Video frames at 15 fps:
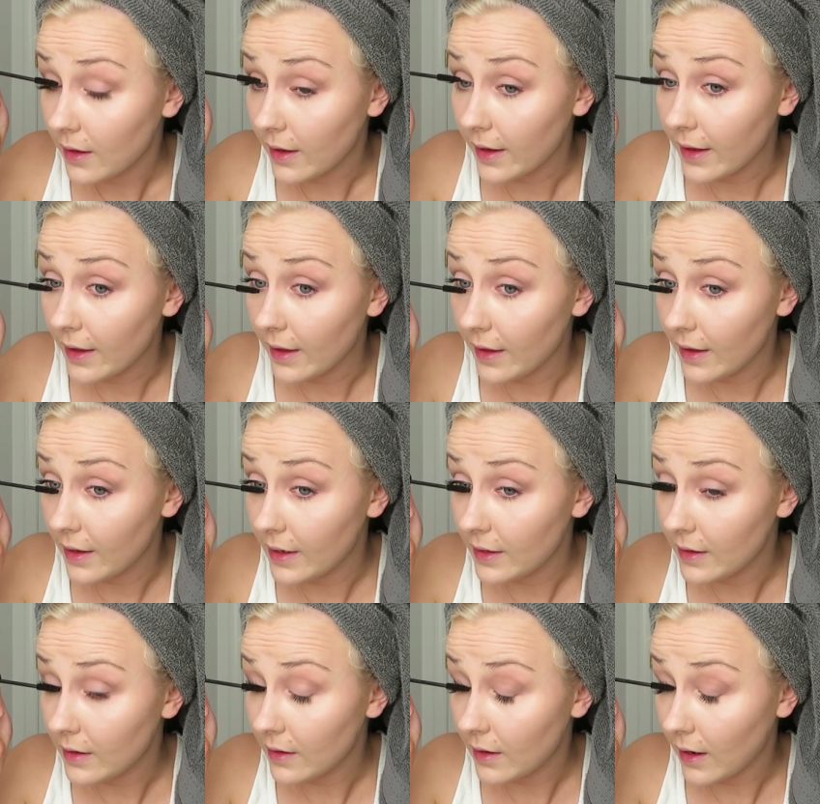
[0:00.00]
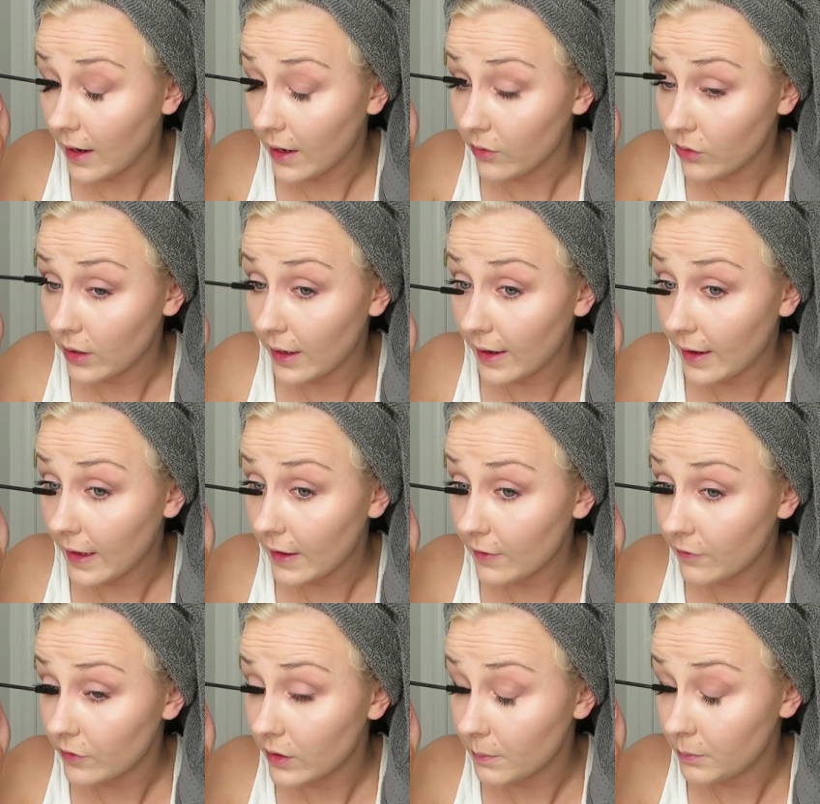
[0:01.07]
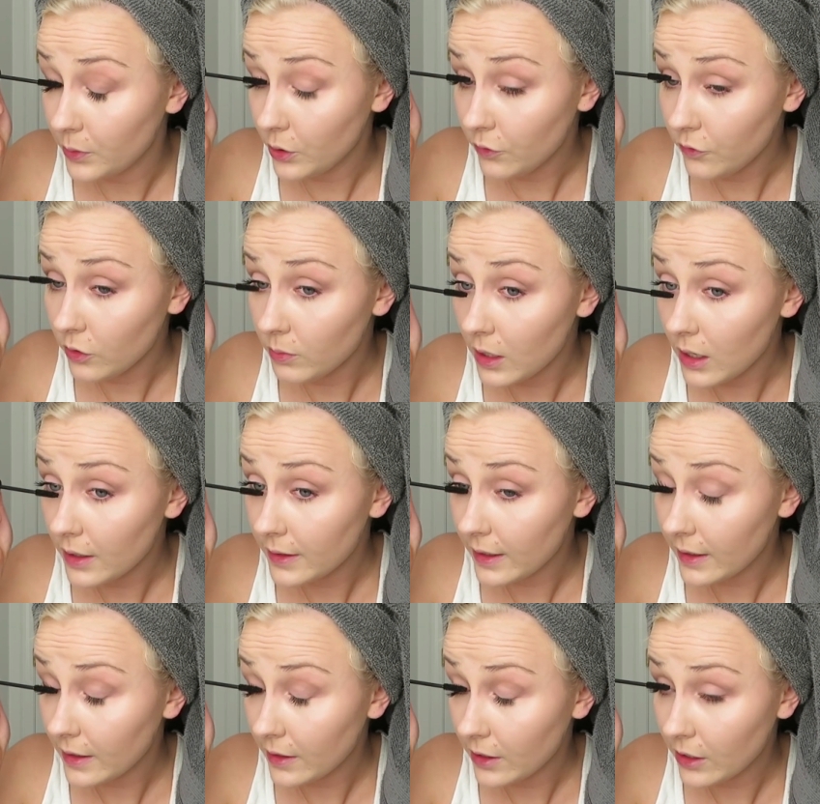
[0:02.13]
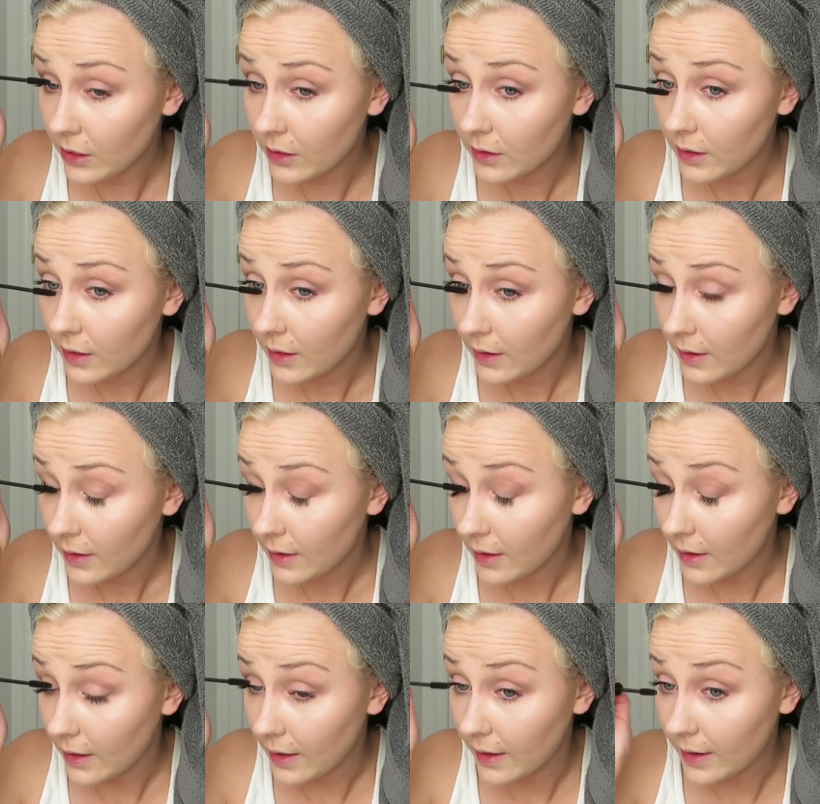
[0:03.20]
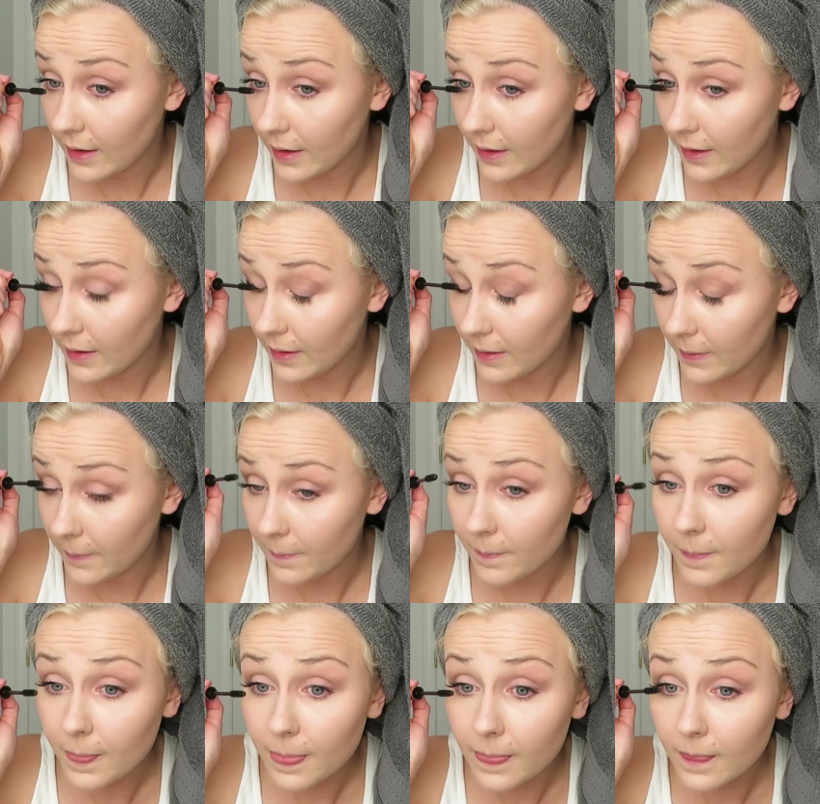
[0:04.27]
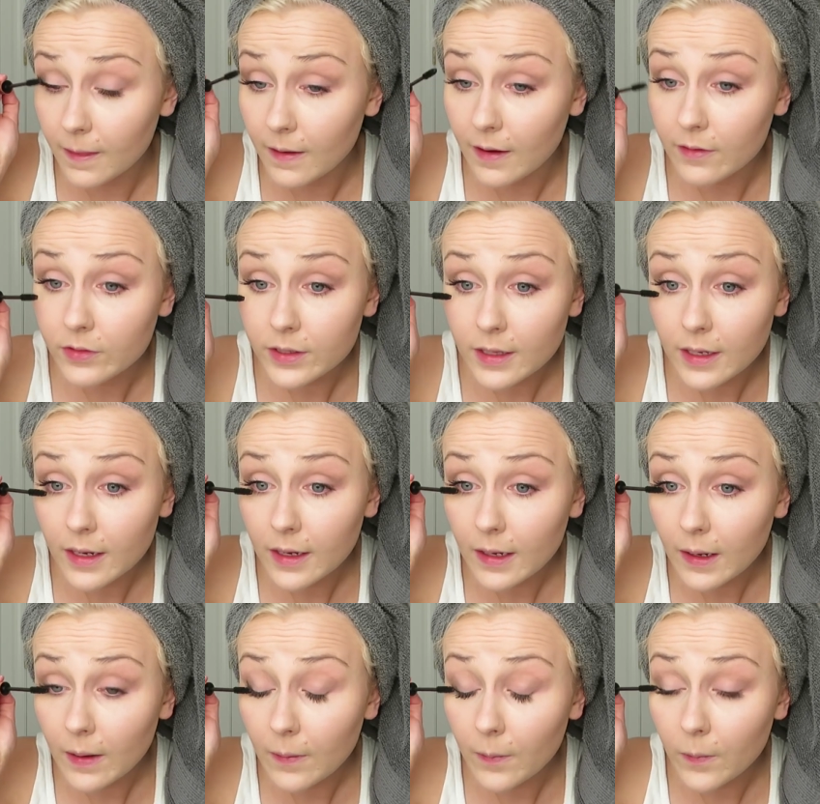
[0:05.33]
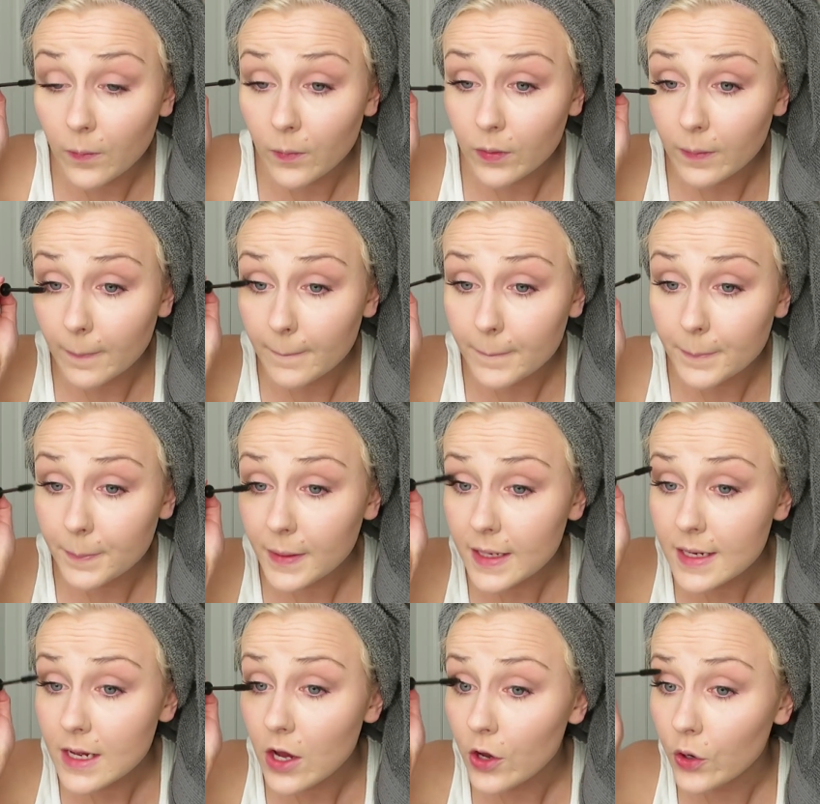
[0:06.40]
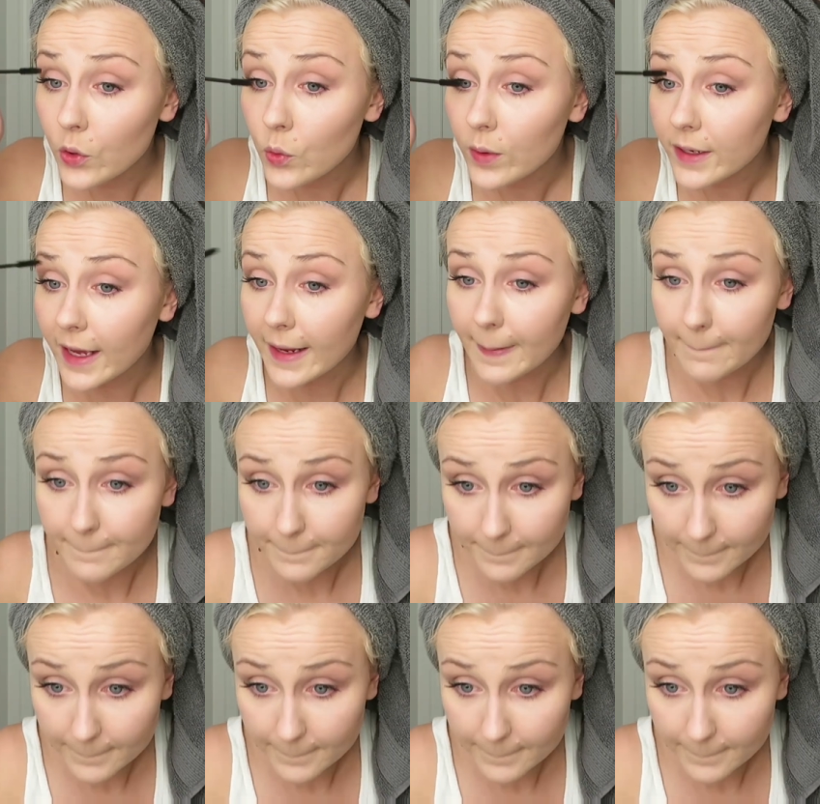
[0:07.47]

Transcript: and I will have beautiful blonde hair and everything will be okay.